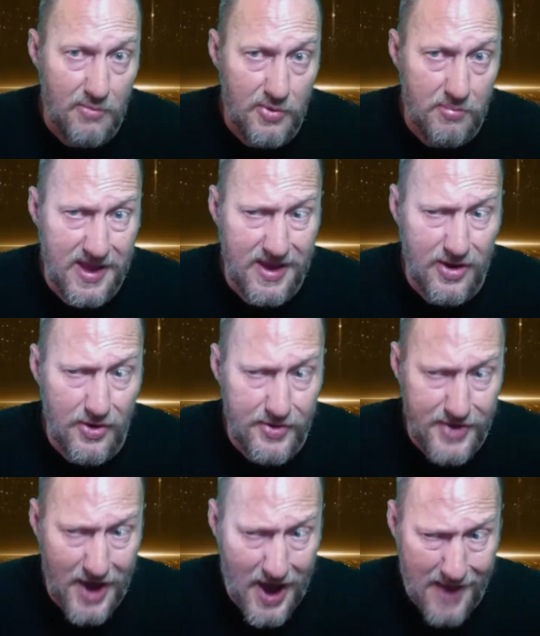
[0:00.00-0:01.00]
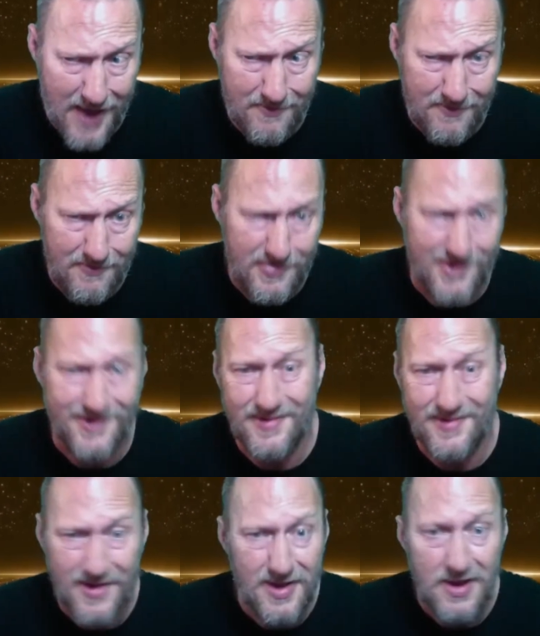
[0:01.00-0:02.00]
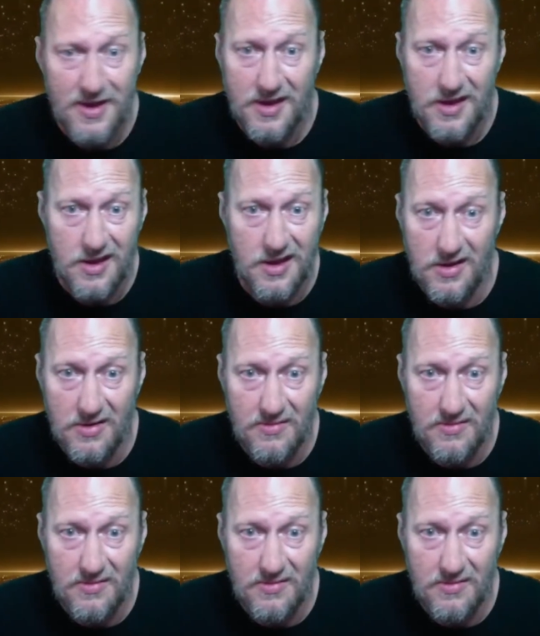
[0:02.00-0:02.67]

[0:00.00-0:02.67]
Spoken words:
would be your time, but yeah,